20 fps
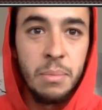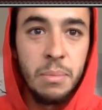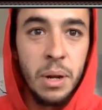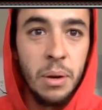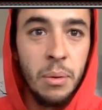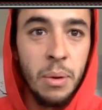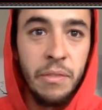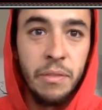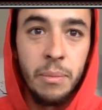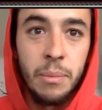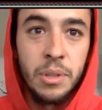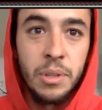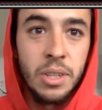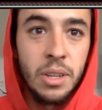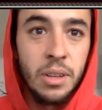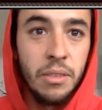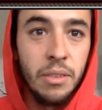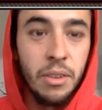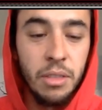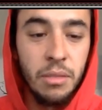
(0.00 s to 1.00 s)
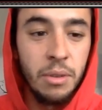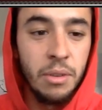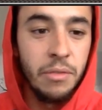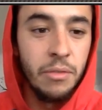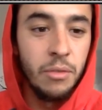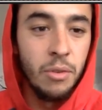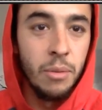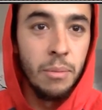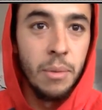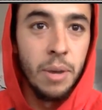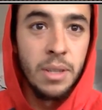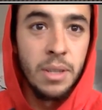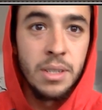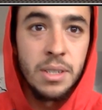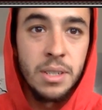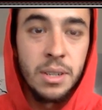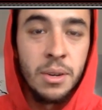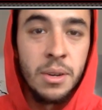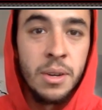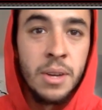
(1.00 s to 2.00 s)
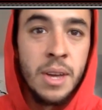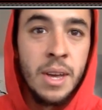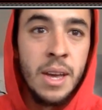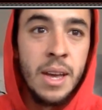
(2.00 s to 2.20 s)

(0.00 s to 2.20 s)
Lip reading: been away from each other for 3-4 months. So